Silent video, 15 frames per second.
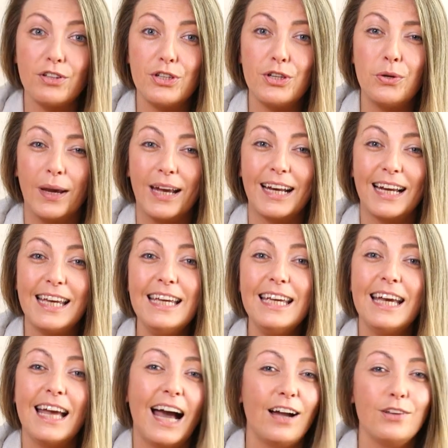too quickly
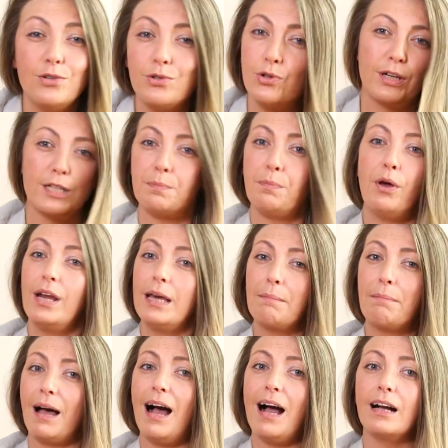and your dog is pulling
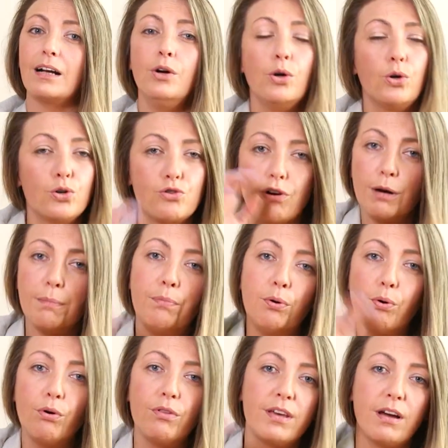back or trying to
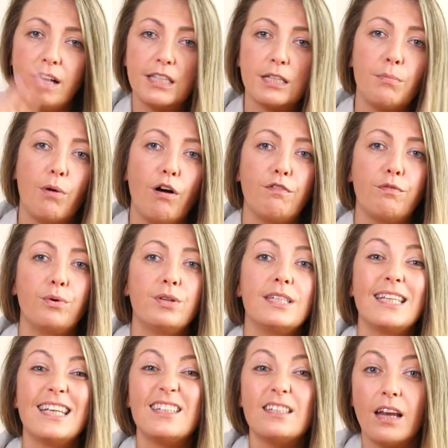paw the item off
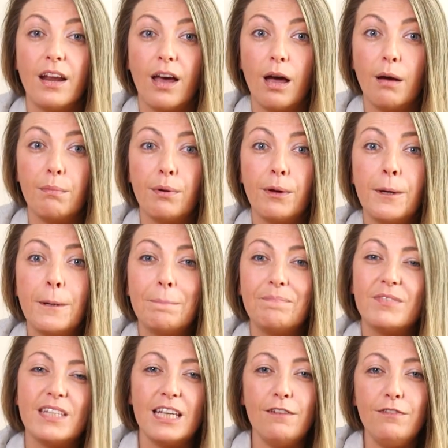once it's done up,
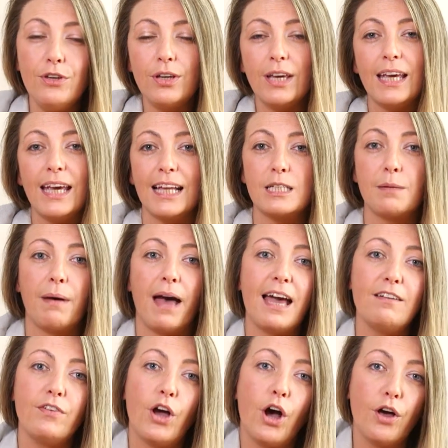see if you can get a
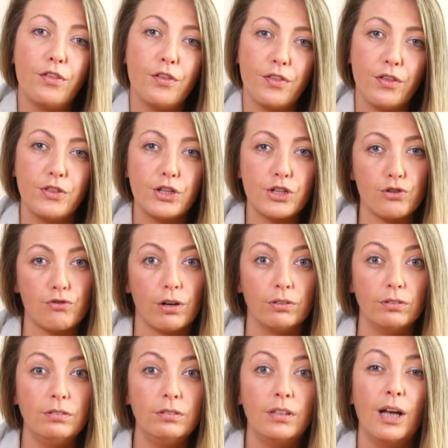behaviour other than the
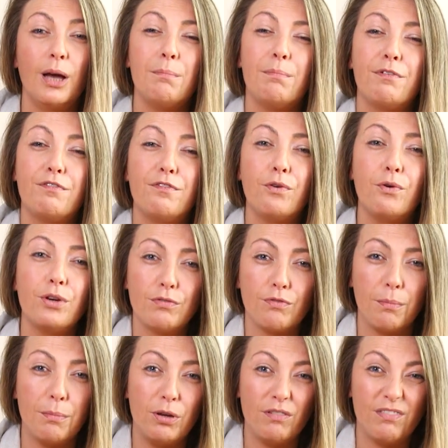struggle before you
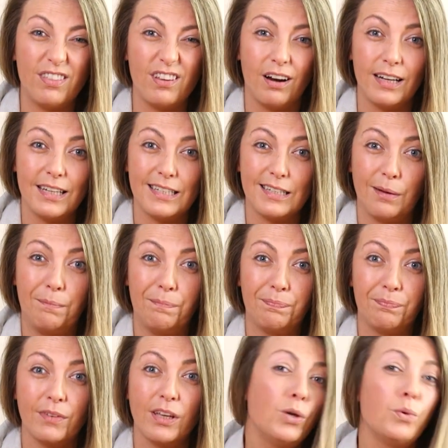remove the item.
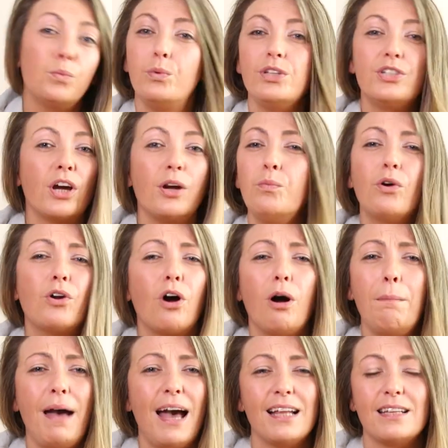We don't want
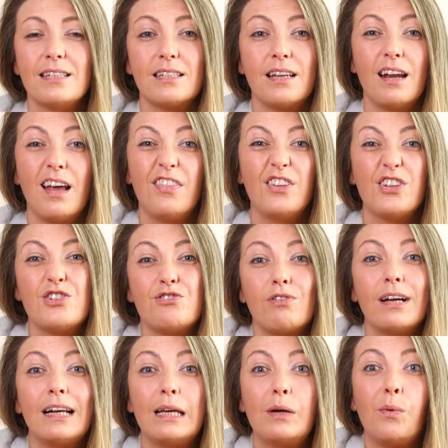our pets to learn that
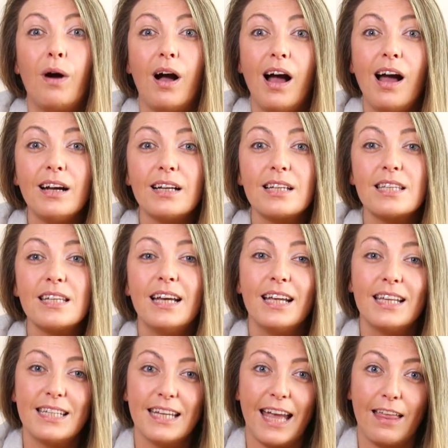struggling works
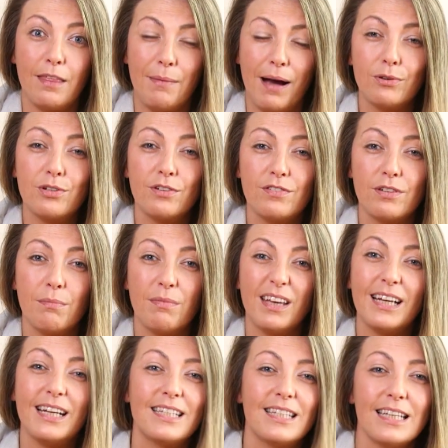to get them out of something,
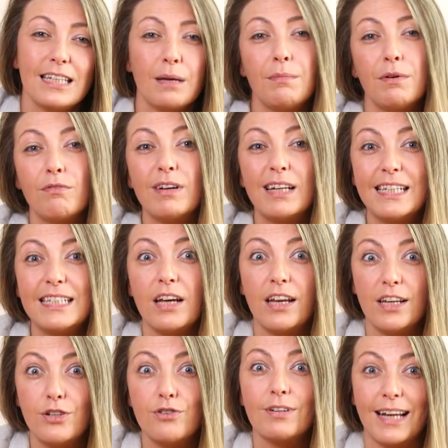because this can be a really
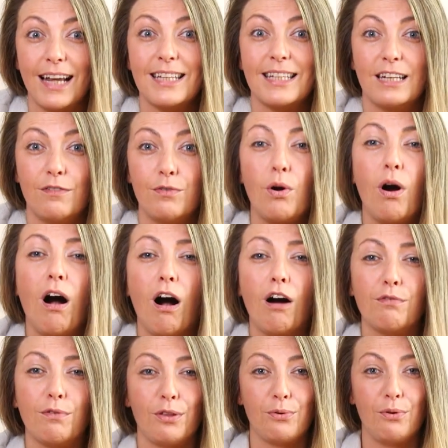dangerous lesson if you're
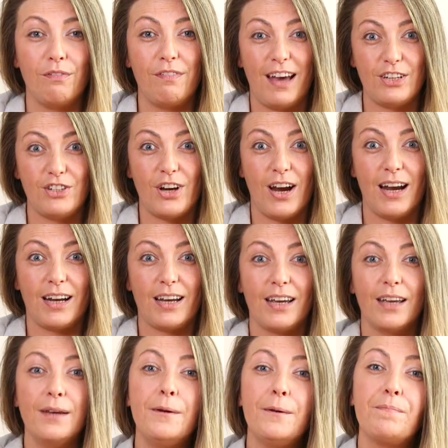halfway through a vet check.
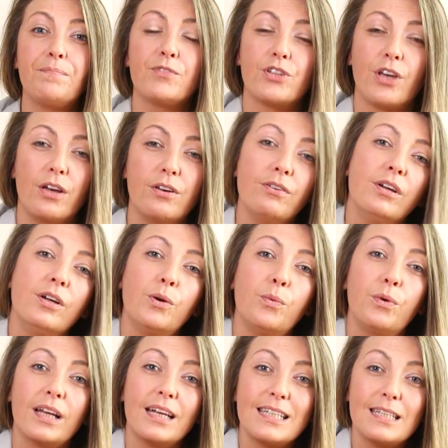So
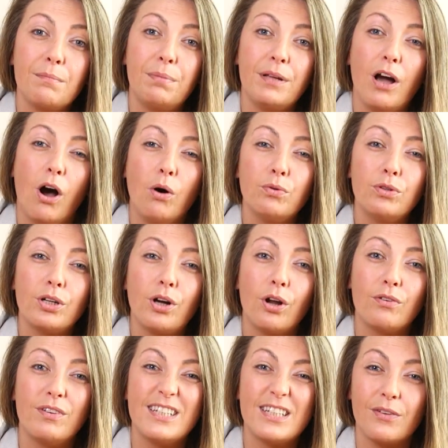we're going to simply hold the
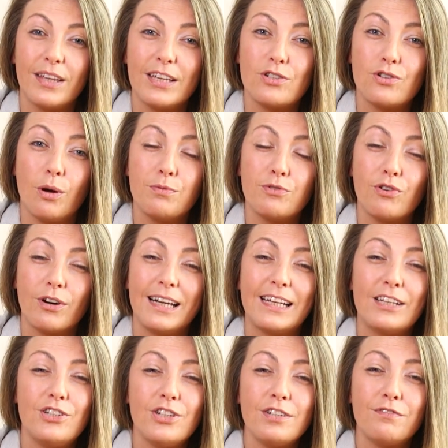collar until they stop
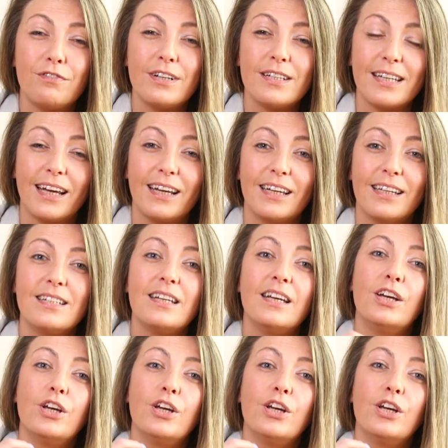struggling just for a second,